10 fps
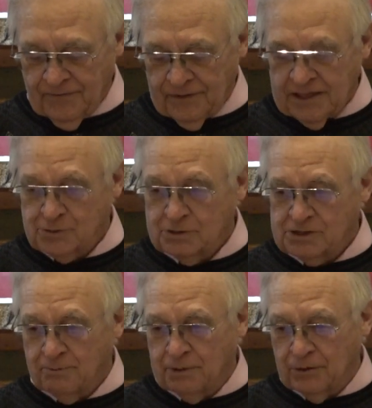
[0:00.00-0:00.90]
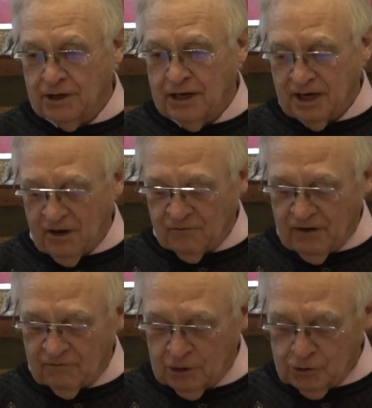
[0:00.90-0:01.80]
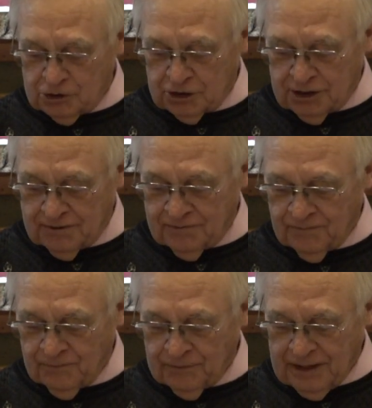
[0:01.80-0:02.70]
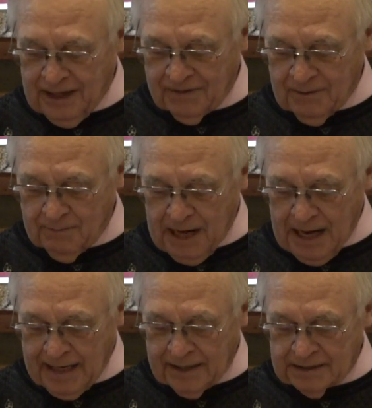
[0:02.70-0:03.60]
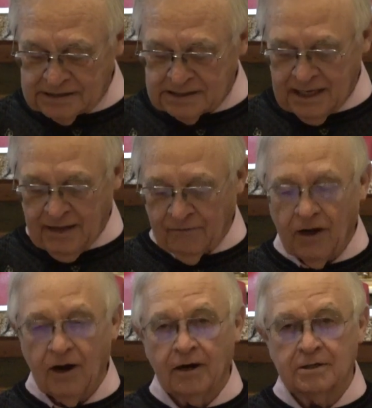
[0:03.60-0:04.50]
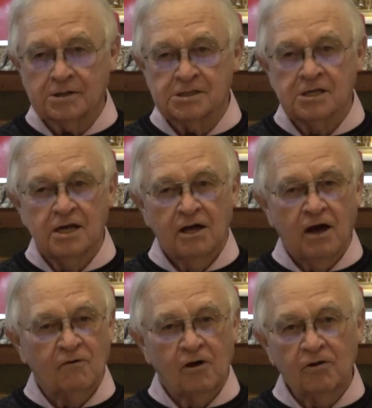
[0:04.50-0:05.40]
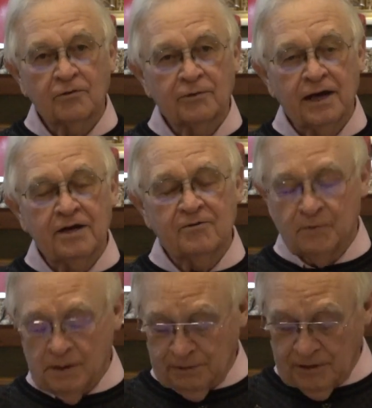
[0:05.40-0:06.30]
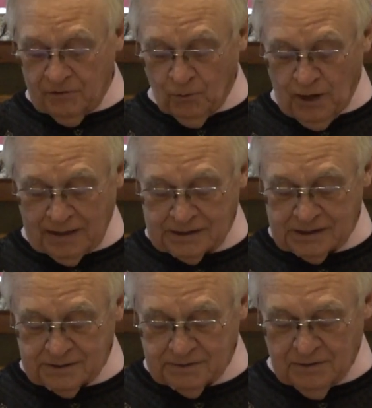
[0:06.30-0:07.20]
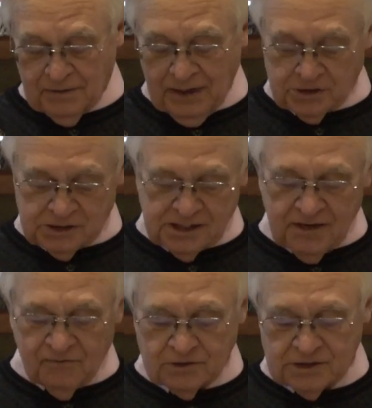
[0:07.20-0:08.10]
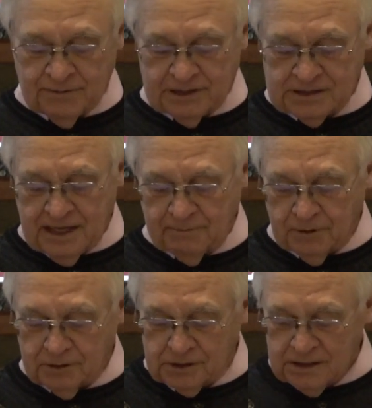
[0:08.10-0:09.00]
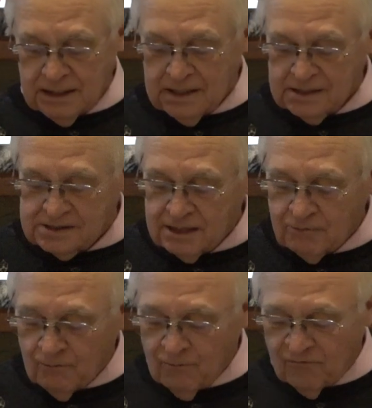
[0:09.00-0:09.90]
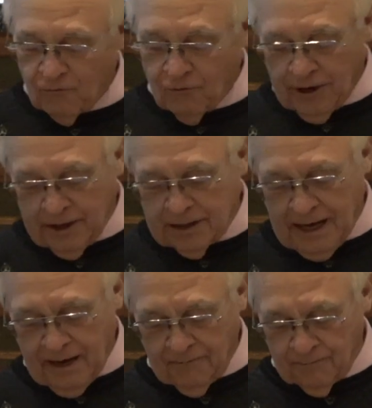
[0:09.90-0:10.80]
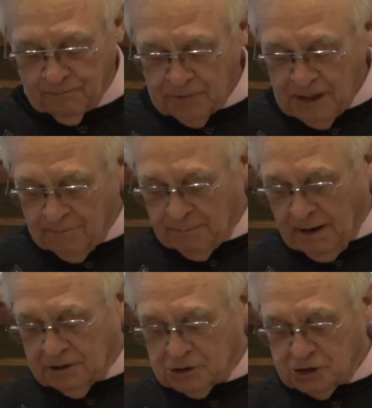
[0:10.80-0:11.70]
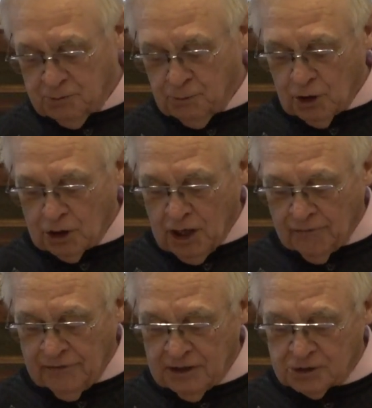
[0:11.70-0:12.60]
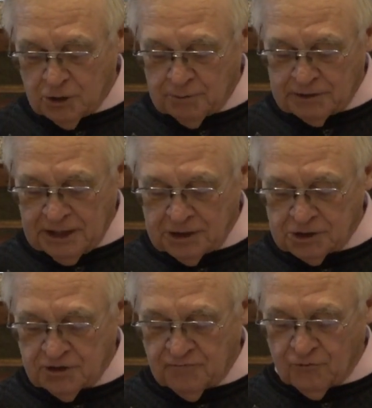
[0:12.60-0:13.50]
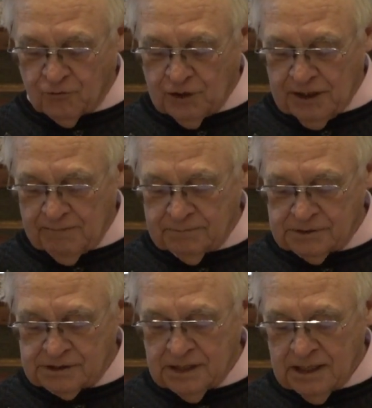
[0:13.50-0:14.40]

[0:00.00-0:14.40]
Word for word: This was a period of revolution in the minds and the hearts of all the creative people in the West. And just to give you some example, Sigmund Freud now published a book on the interpretation of dreams